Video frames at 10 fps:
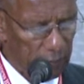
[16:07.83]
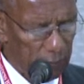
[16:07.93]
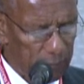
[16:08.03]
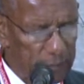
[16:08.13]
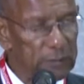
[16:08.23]

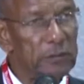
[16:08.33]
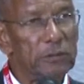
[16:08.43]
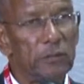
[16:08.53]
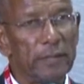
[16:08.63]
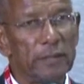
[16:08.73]
We must do
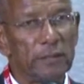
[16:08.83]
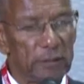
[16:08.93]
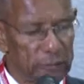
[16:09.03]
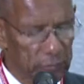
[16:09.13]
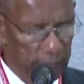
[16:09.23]
so at the
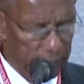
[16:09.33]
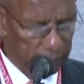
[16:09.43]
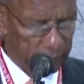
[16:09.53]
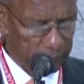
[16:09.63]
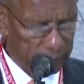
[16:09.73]
tertiary
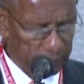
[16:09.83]
level.